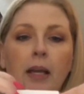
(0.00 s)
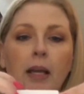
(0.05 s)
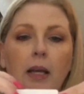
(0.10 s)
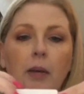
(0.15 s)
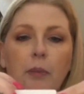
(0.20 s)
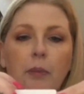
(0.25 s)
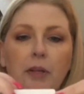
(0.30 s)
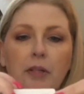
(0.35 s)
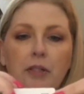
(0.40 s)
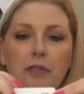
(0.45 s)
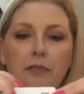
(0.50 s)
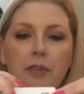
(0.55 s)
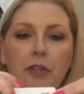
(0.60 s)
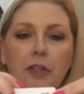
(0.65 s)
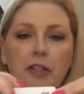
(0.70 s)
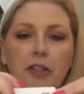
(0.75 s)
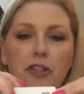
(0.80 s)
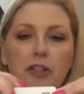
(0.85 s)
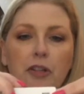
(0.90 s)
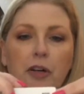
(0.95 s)
And when it's
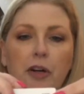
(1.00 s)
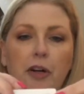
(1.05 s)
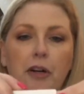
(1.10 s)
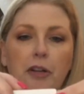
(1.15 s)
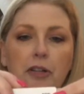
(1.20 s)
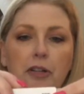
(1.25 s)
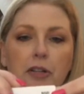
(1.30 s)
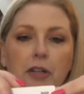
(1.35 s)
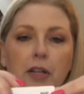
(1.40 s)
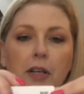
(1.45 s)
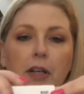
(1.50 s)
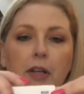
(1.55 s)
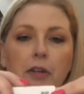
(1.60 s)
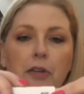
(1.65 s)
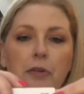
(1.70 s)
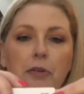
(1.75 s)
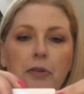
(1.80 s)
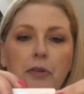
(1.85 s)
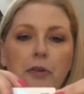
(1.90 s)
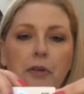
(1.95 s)
fully charged and
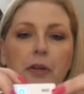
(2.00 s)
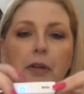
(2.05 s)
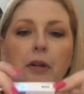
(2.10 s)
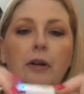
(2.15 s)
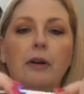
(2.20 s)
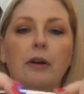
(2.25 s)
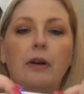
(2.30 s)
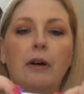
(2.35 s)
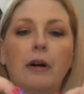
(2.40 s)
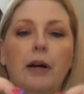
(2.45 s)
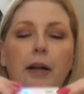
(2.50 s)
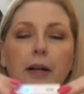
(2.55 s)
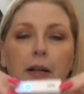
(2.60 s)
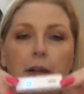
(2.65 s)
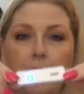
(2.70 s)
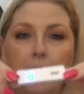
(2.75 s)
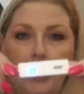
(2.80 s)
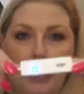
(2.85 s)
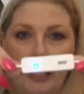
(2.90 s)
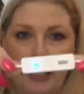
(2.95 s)
you turn it
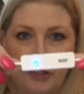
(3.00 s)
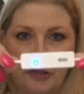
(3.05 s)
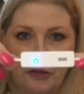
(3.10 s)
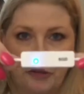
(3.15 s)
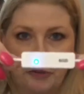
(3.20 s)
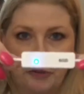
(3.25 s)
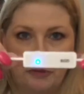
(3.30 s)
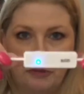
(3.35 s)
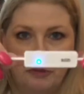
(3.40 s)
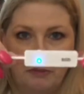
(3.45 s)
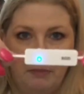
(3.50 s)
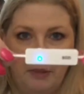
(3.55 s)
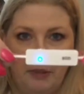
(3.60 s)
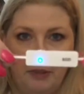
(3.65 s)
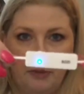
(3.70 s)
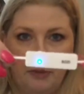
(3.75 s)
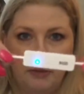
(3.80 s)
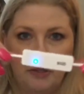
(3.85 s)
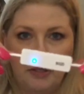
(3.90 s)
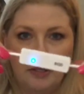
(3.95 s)
on, it turns
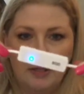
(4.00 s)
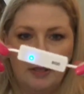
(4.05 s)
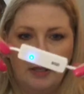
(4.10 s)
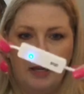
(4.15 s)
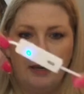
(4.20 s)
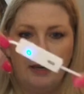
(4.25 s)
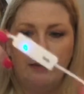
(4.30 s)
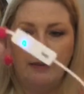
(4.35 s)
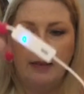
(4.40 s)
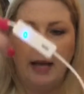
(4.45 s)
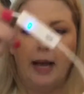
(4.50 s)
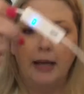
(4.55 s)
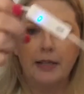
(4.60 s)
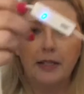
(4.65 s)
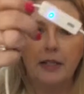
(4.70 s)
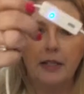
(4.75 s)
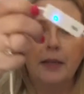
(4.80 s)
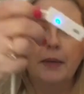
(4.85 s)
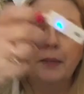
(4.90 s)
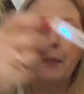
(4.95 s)
blue, just like
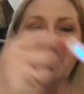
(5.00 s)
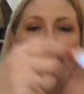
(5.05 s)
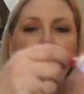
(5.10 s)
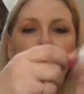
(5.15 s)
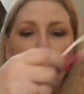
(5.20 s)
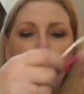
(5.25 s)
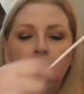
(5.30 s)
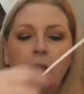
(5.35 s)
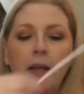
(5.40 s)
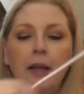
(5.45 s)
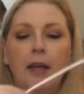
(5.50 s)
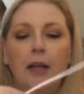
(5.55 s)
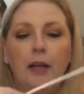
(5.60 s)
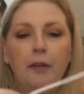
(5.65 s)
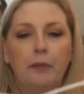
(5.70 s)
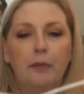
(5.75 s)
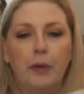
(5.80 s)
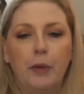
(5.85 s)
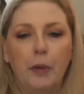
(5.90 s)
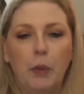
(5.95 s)
that.
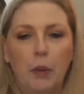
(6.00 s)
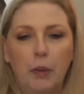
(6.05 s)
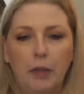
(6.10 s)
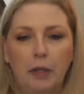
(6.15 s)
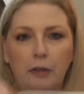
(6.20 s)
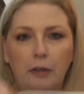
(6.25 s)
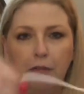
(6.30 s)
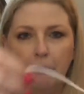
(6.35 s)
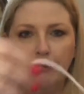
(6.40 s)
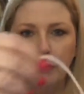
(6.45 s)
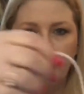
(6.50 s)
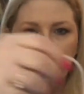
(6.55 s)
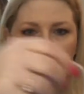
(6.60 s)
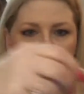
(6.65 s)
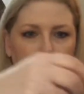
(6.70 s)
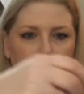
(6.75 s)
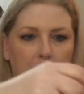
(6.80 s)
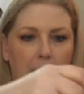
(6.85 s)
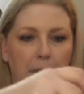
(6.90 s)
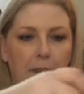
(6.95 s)
If we go a little
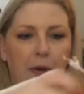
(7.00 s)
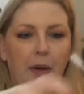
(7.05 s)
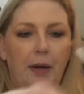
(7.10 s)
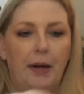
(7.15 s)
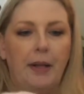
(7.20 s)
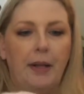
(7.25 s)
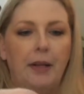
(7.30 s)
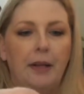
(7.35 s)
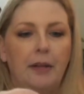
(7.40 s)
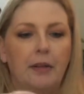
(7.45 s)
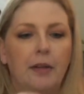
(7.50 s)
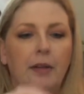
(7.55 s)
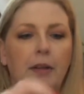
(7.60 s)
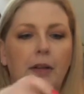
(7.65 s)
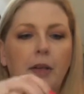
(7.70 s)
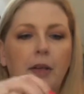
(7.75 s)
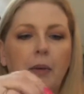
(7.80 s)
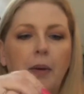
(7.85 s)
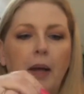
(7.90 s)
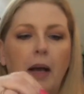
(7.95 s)
further up on it,
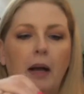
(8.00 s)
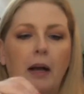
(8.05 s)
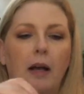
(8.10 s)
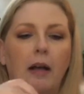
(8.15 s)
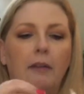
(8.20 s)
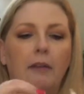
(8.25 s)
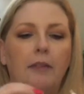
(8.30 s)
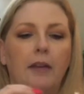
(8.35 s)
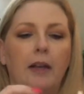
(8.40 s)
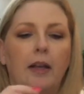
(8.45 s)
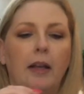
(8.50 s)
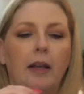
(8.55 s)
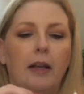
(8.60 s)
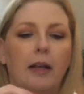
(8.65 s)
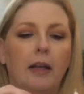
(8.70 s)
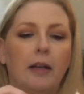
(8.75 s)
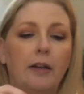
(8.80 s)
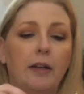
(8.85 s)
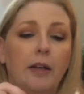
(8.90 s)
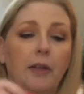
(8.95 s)
you have
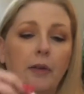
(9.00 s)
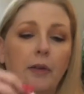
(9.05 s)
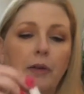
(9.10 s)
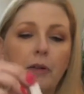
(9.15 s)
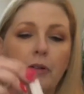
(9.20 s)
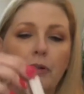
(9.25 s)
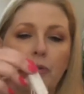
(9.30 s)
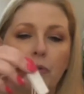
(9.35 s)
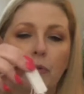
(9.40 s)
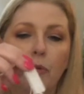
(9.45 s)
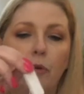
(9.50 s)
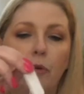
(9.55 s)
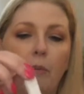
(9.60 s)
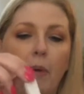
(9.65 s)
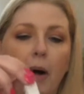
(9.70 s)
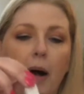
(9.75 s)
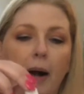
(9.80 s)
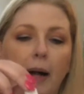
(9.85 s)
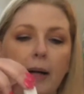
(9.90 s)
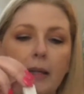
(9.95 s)
another control
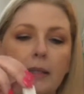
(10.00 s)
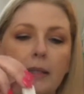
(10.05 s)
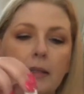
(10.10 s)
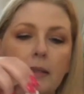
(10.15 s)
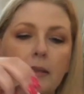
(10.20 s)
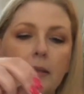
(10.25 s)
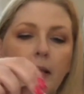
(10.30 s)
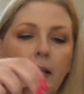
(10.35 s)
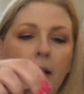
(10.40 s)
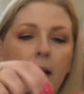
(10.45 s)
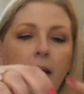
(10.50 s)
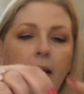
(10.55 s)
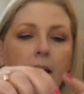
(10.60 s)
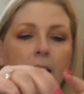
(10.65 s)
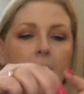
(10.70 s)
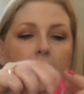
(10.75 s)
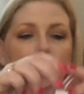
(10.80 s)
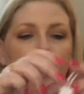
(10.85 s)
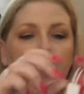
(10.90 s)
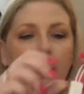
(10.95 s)
box.
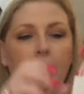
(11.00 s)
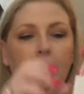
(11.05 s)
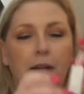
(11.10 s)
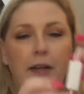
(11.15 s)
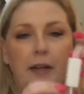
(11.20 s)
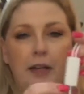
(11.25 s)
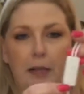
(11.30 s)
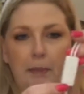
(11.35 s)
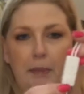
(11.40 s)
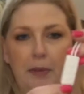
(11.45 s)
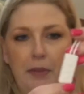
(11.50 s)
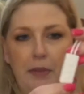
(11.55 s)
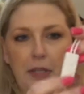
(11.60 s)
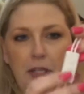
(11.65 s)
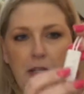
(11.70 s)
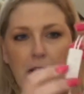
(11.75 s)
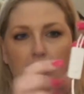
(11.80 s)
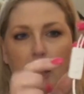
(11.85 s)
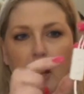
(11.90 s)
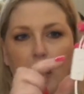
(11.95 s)
And up at the
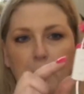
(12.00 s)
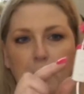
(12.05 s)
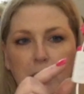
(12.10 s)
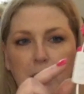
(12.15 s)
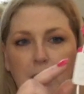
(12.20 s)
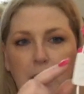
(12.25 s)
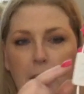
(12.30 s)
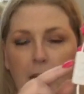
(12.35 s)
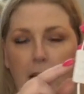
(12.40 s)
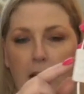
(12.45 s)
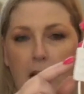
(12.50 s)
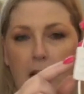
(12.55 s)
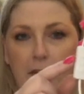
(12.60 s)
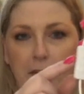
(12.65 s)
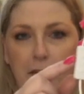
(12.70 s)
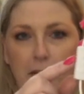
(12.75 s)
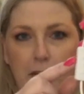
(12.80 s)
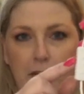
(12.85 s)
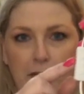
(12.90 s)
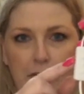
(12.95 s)
top, you
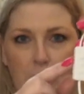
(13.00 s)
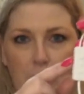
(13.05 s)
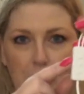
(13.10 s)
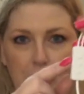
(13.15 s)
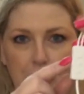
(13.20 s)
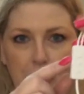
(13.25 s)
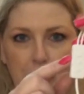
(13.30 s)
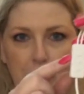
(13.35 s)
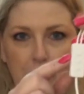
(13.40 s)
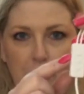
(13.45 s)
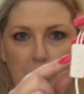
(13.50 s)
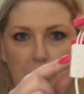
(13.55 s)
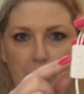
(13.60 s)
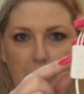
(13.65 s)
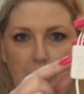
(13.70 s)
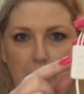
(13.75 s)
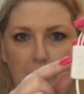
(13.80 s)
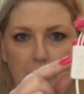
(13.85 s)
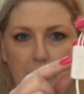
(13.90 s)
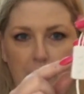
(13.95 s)
have your volume
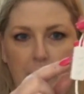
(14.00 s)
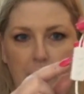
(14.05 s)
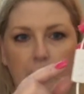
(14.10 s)
up.